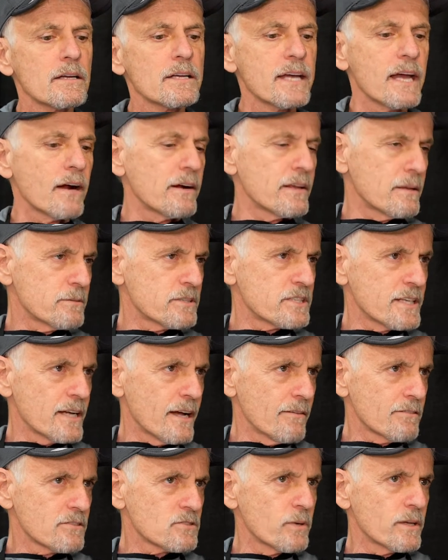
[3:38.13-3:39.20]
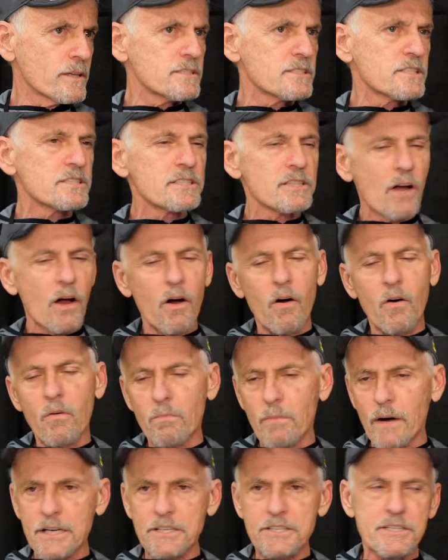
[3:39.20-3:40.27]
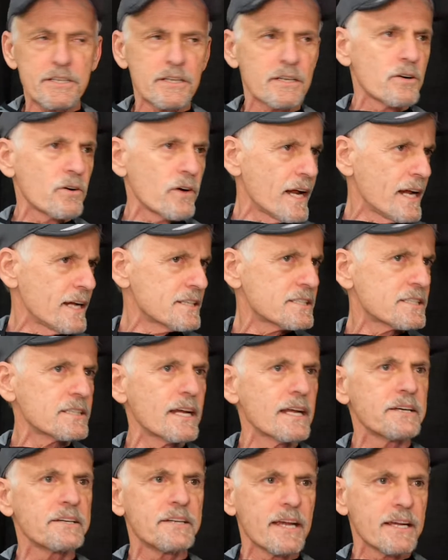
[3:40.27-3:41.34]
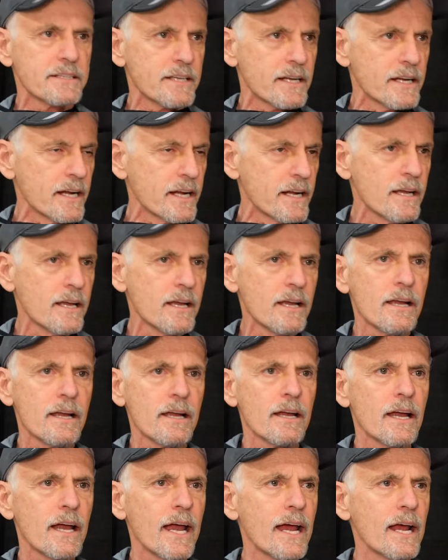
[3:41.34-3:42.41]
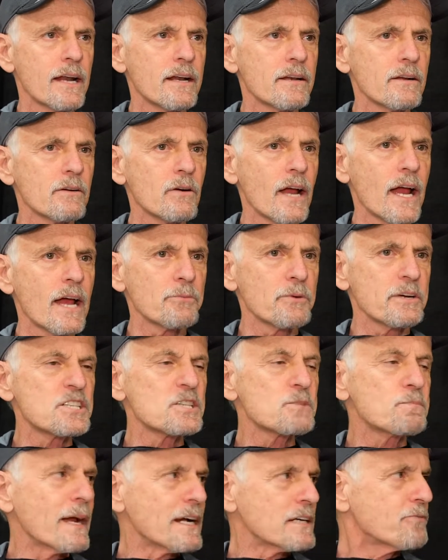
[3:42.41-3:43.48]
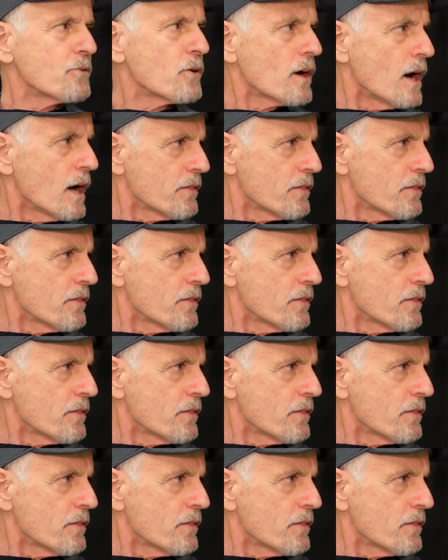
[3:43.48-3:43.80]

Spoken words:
carry themselves with so much grace and dignity and respect for